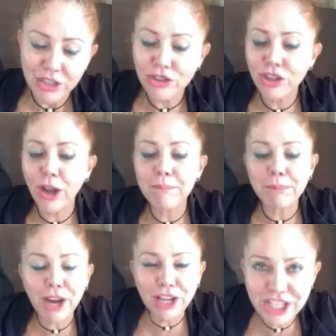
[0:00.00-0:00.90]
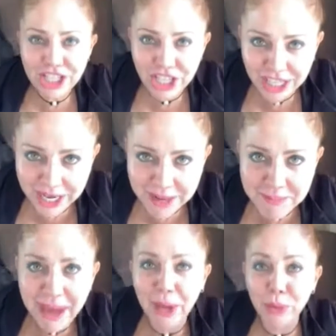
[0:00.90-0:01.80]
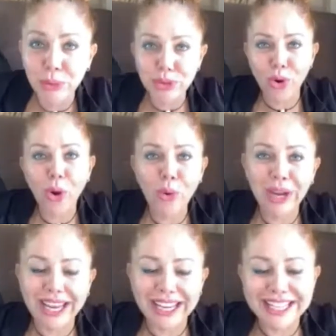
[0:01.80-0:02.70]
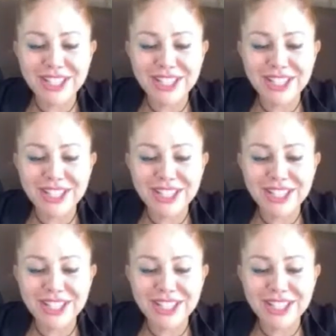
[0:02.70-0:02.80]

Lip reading: Do not punish him by withdrawing.